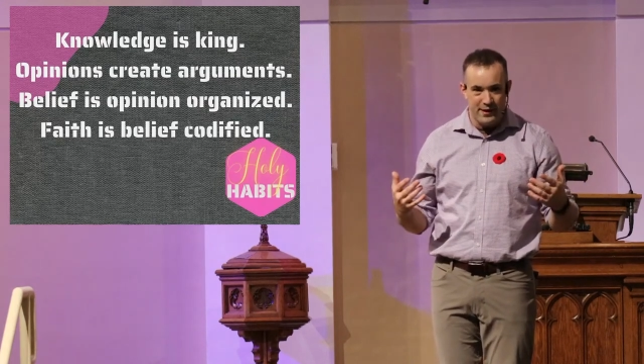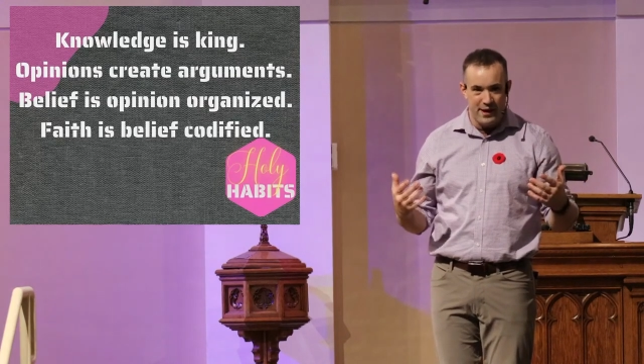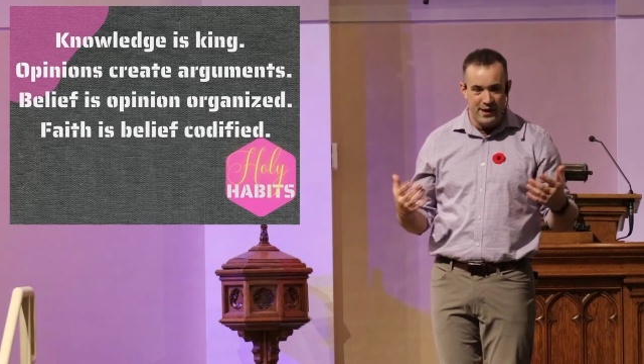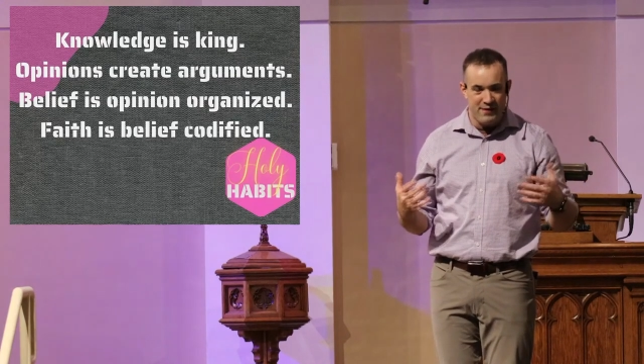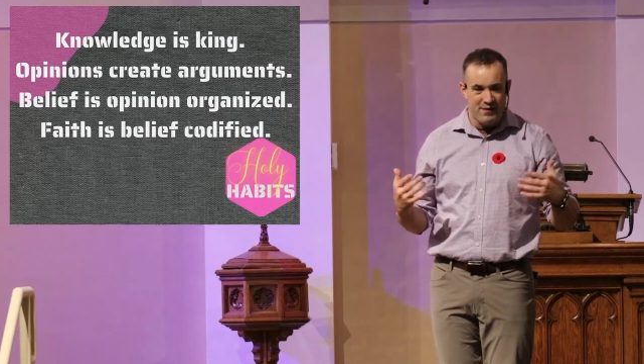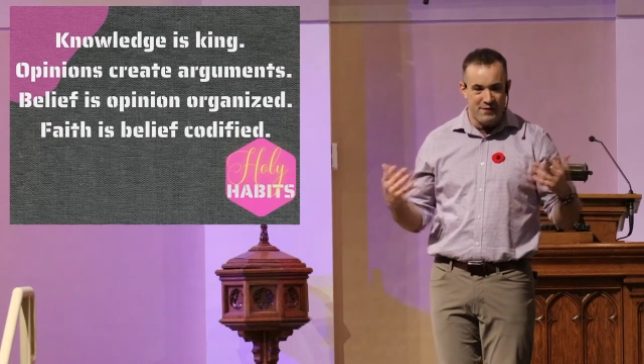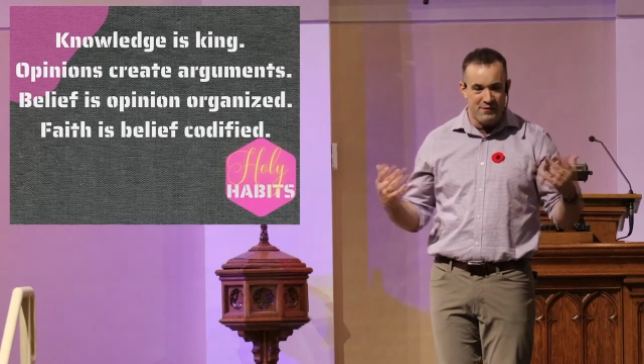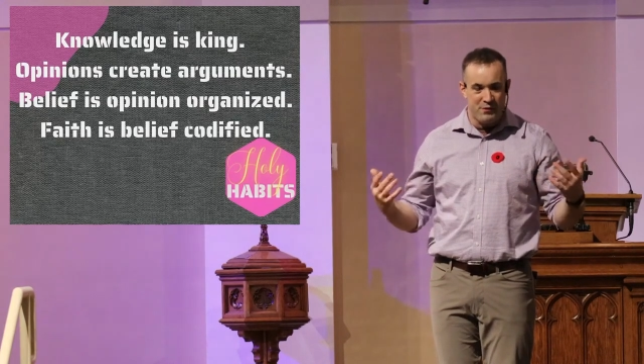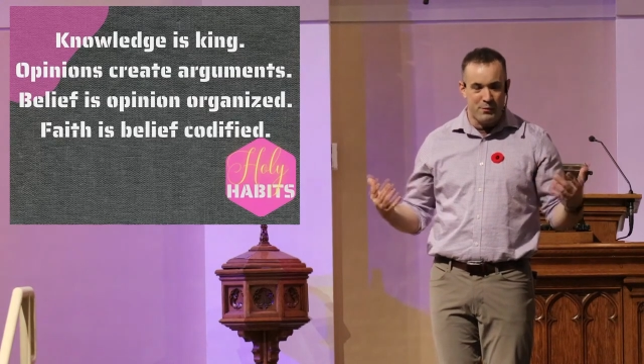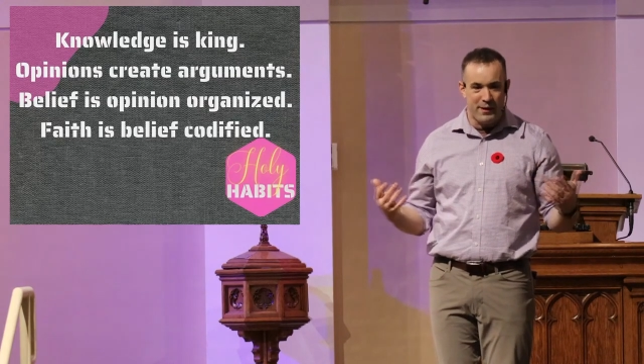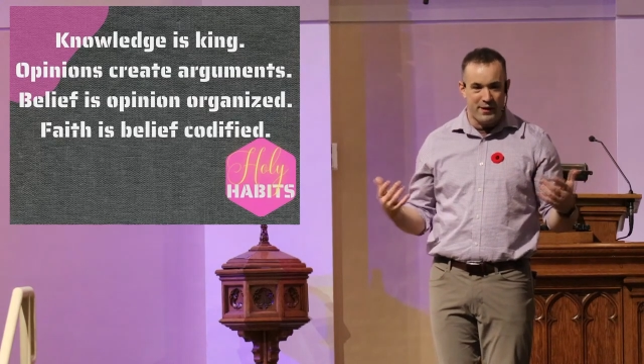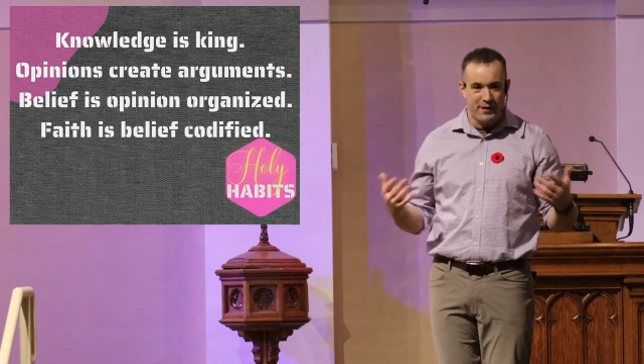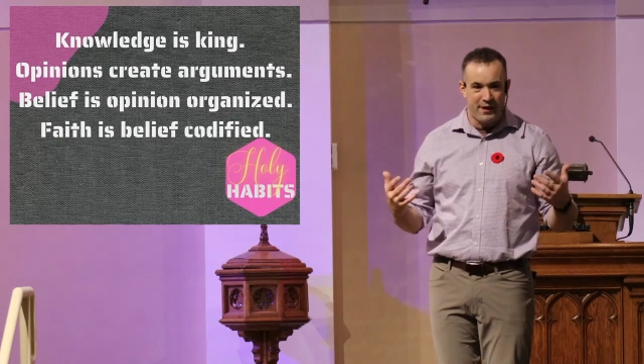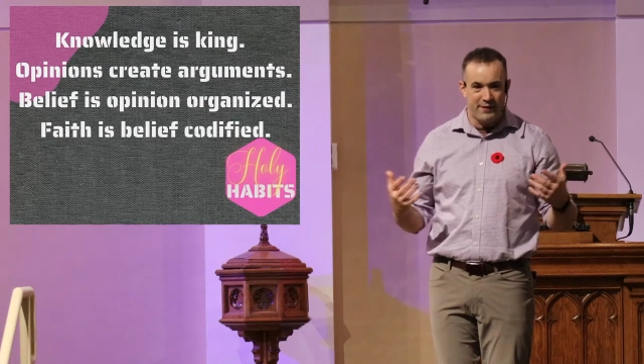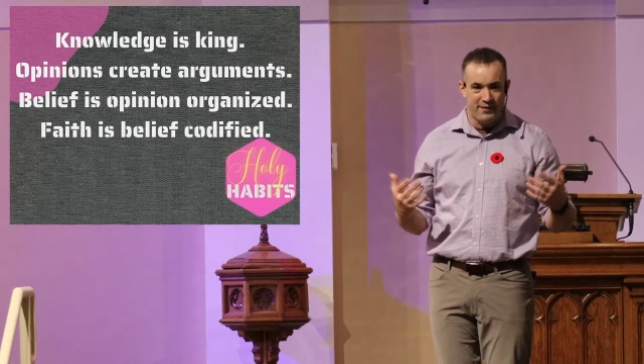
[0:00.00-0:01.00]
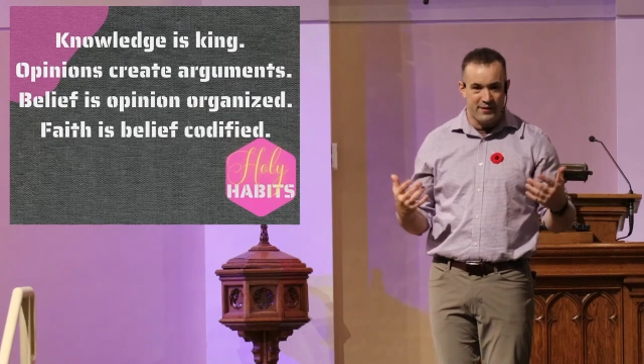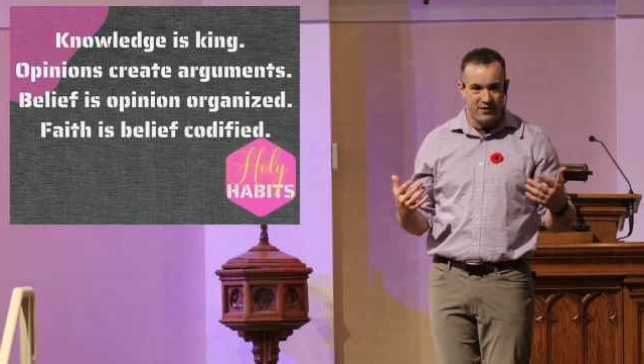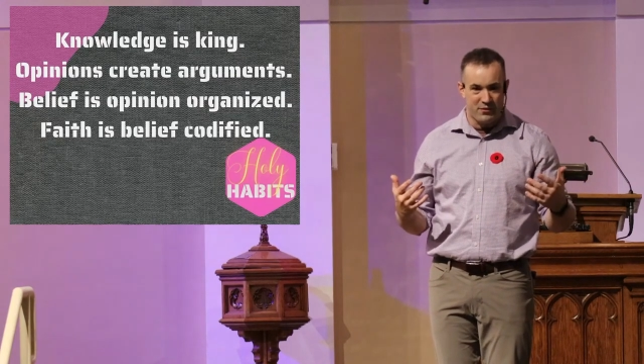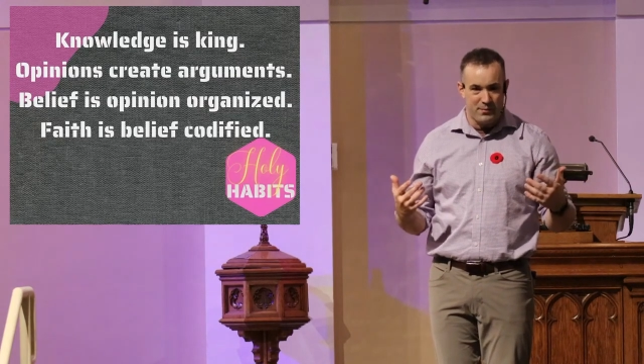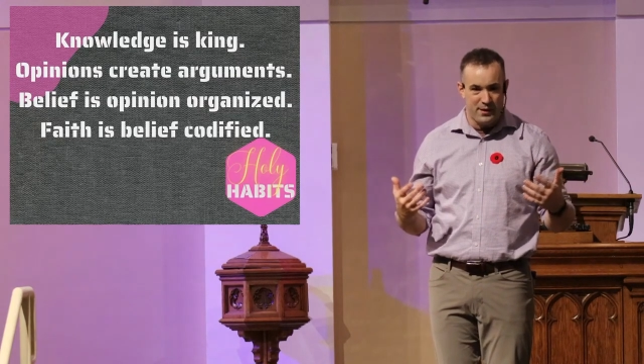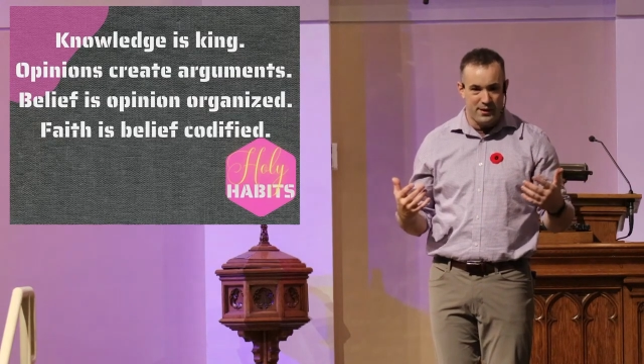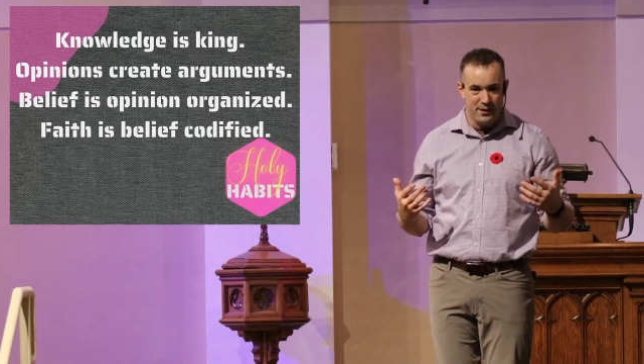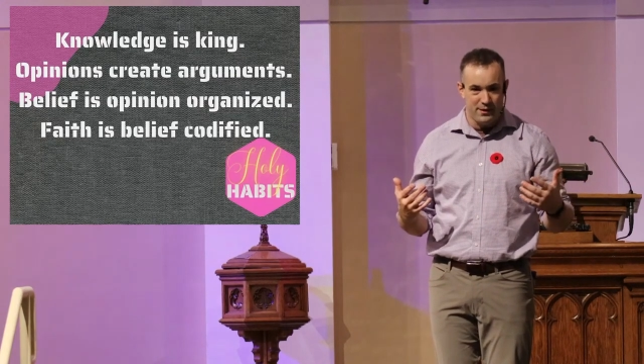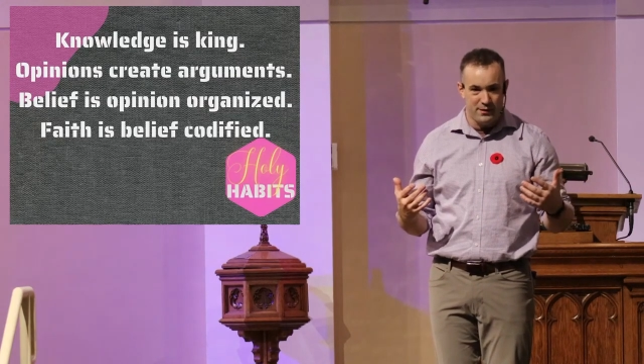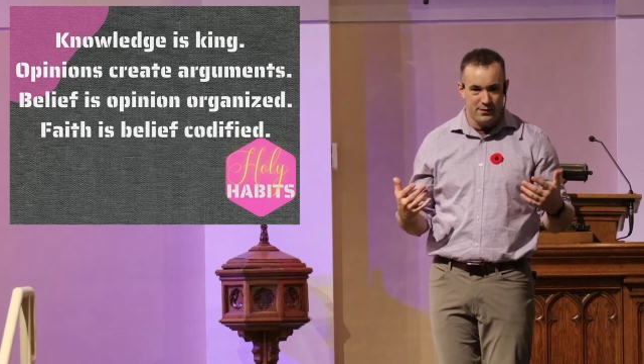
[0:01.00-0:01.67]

if you recognize that it's me?